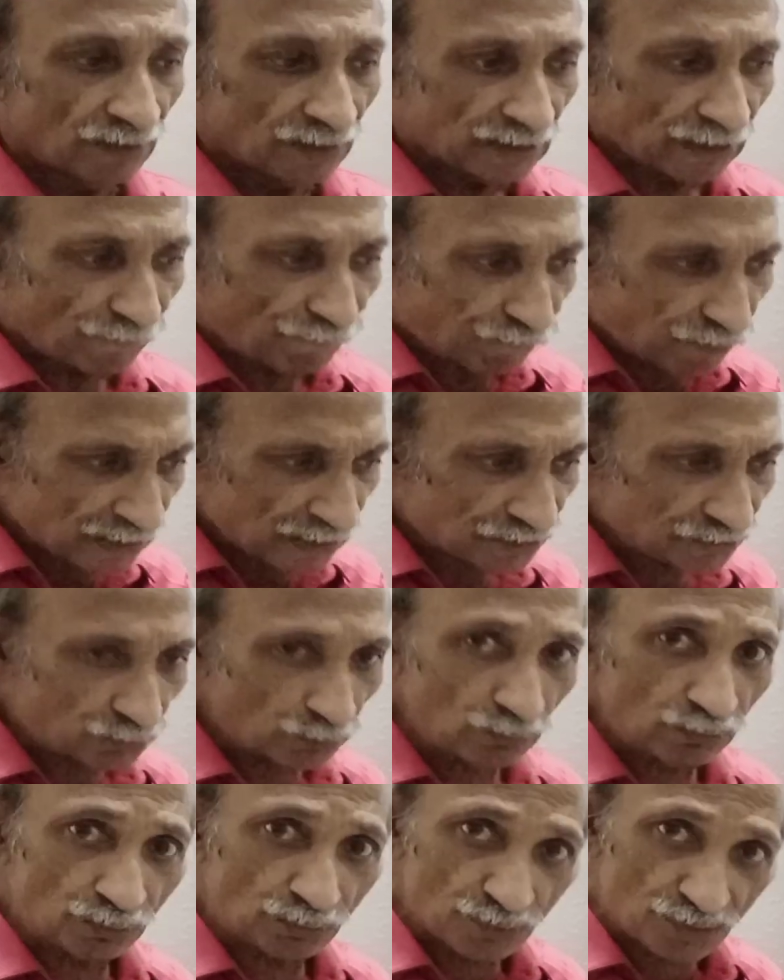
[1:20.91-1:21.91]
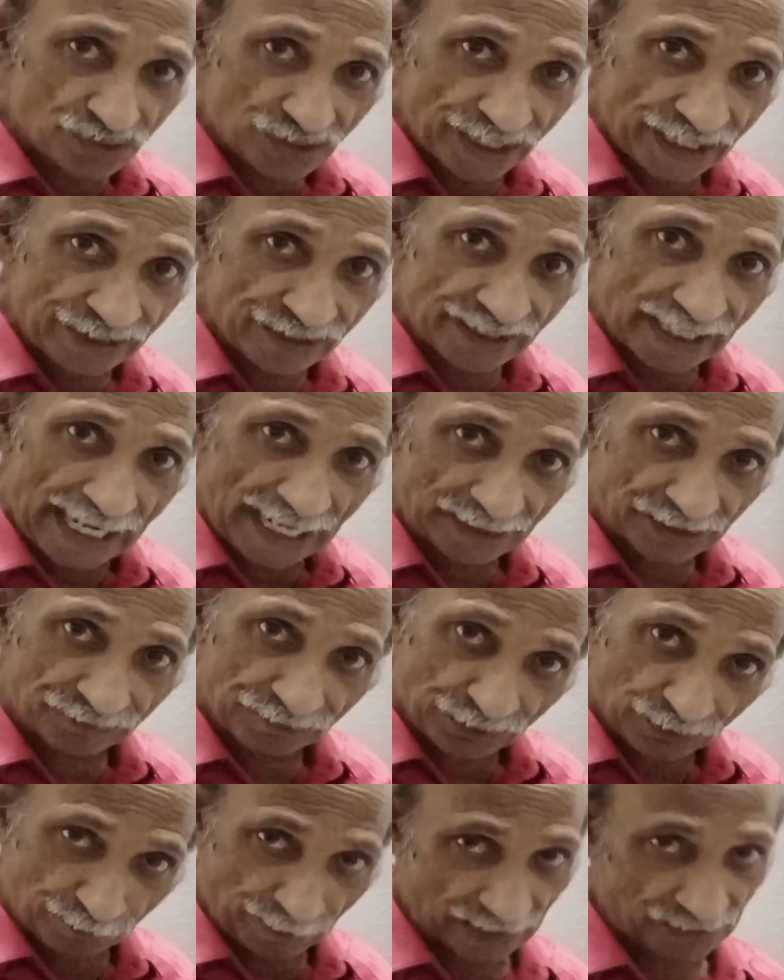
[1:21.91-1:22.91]
The first rule to change active
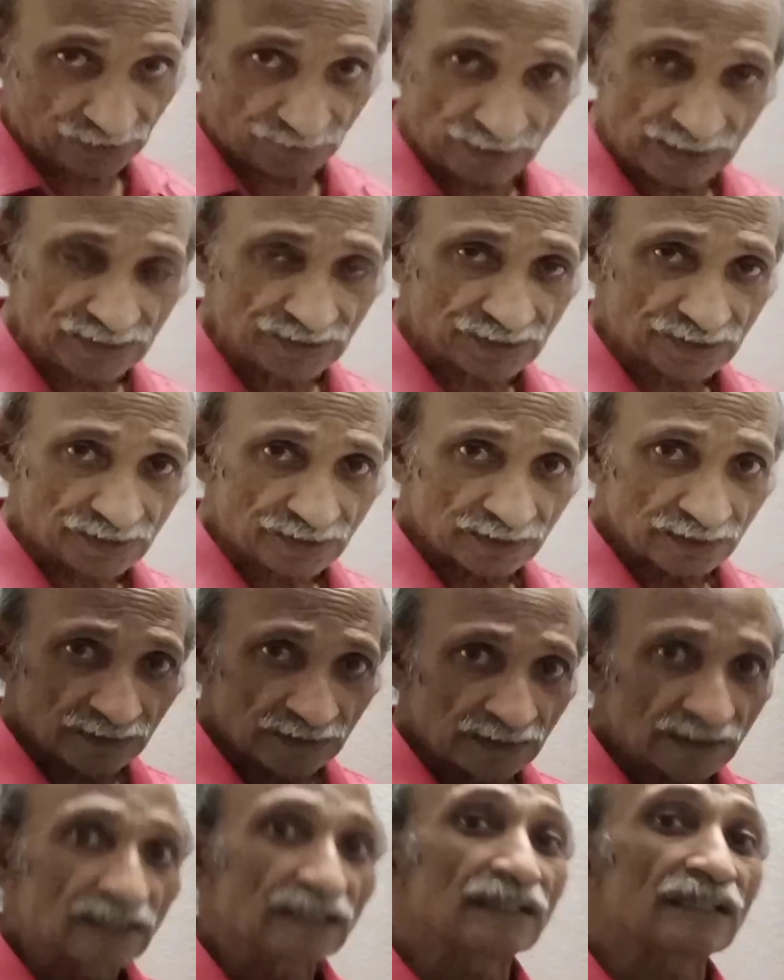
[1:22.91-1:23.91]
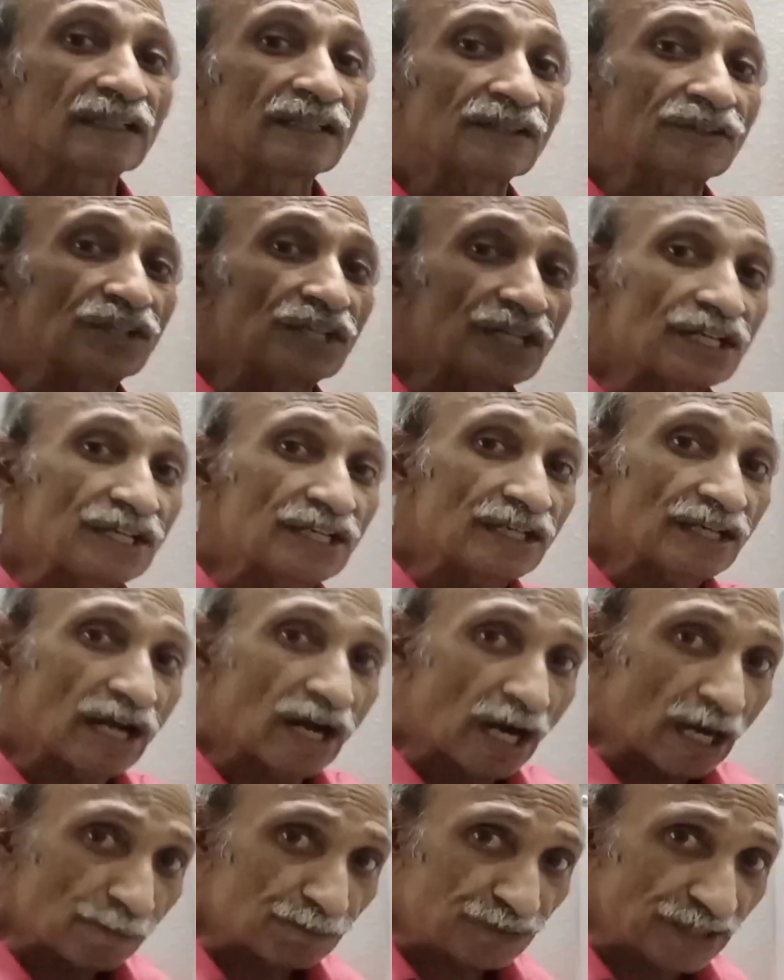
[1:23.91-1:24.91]
into passive is the
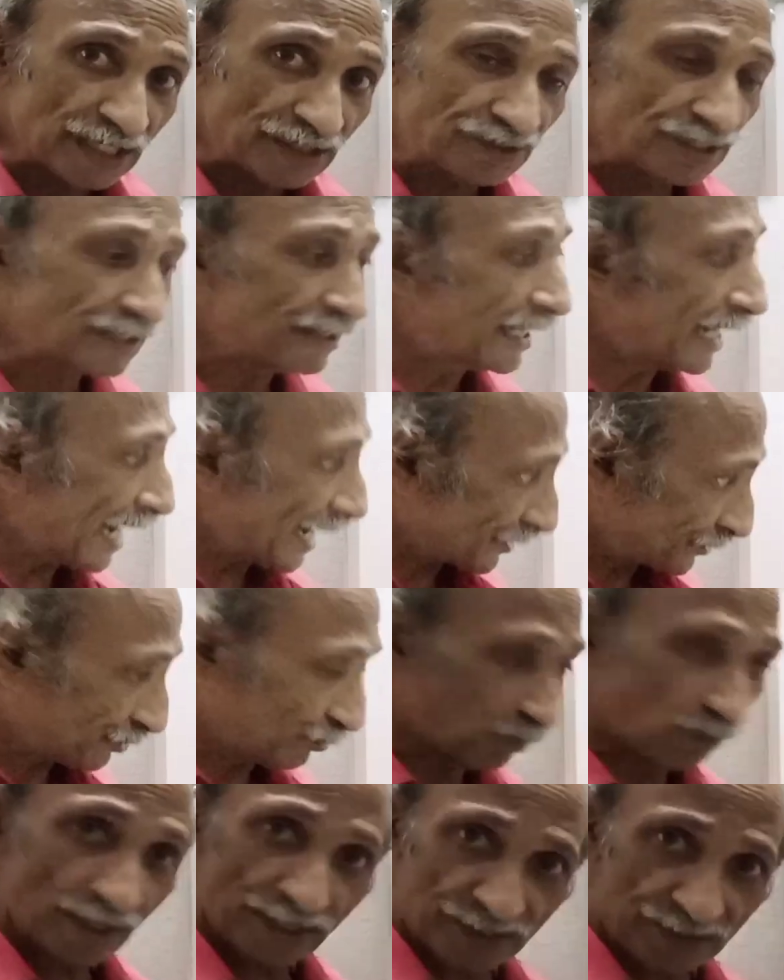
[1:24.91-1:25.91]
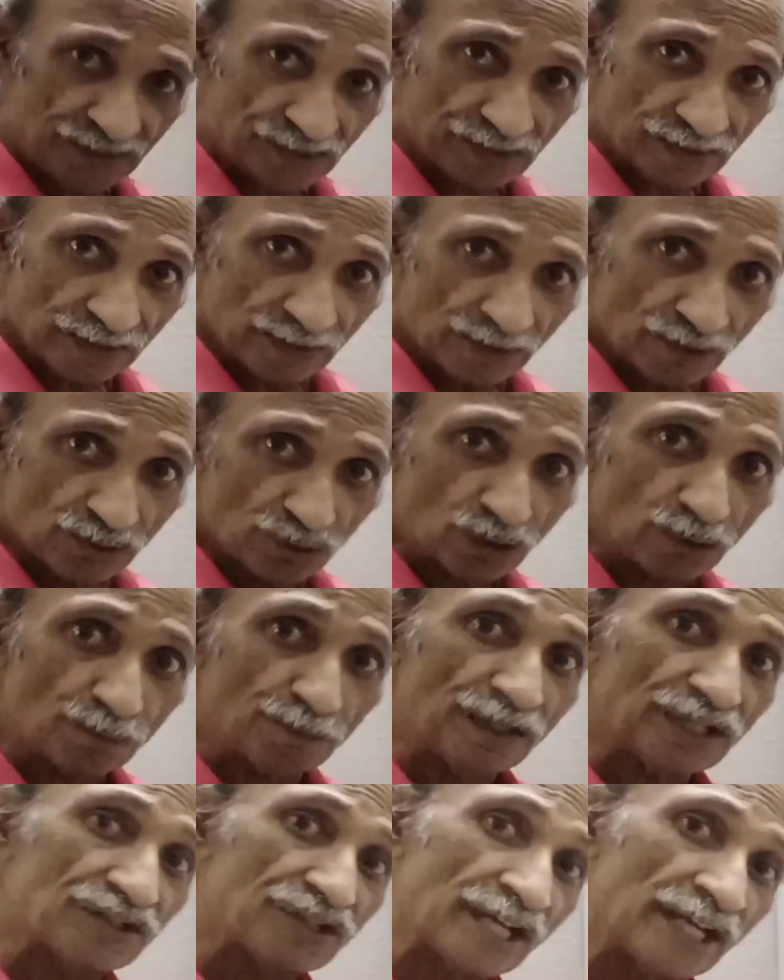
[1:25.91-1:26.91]
object in the active voice should
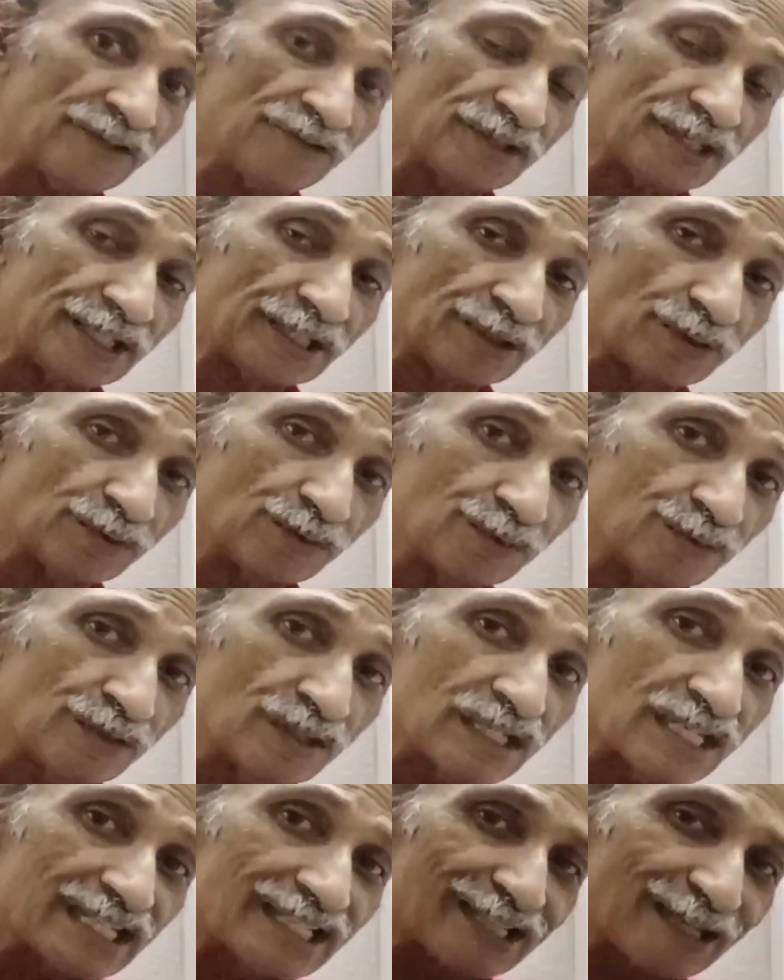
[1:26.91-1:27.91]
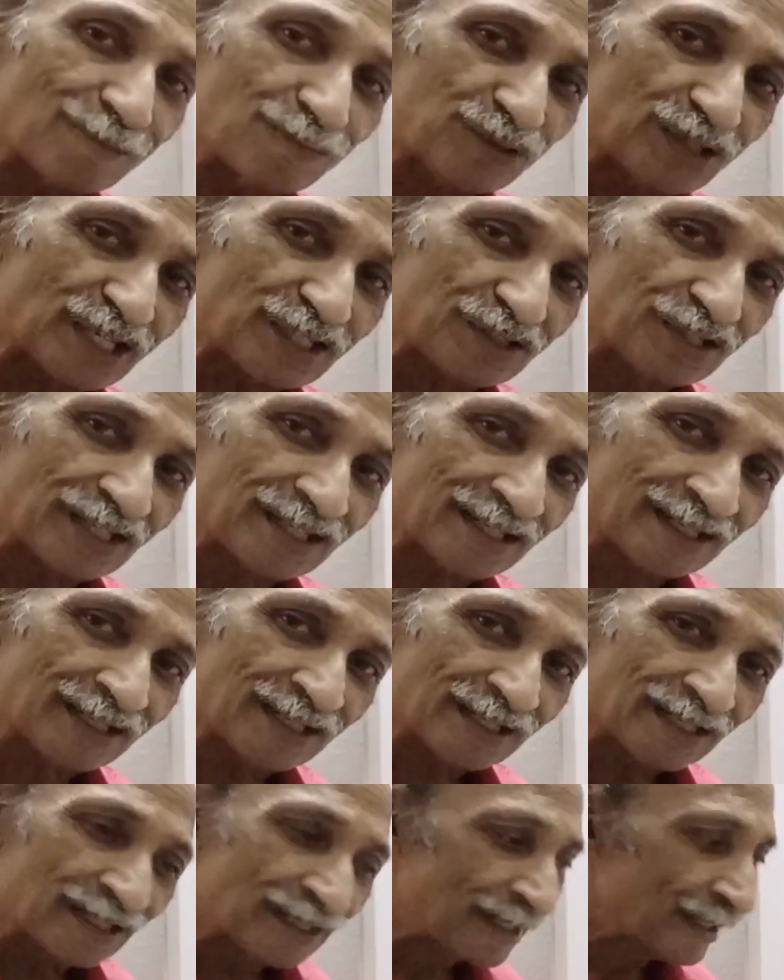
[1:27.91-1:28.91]
be changed into subject
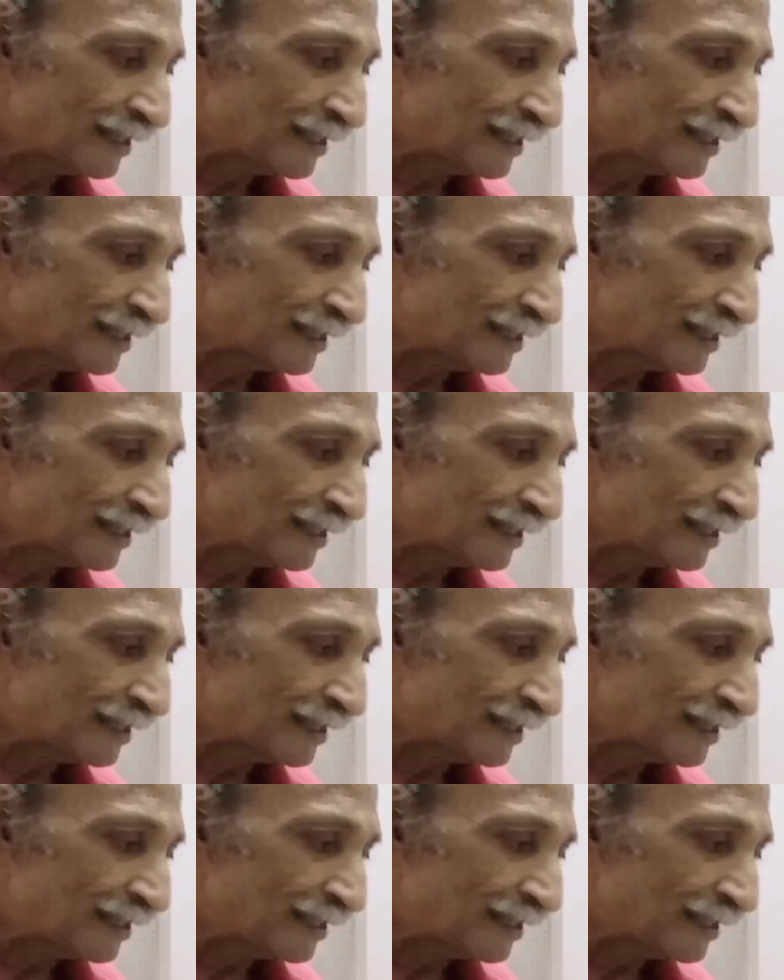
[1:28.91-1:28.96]
in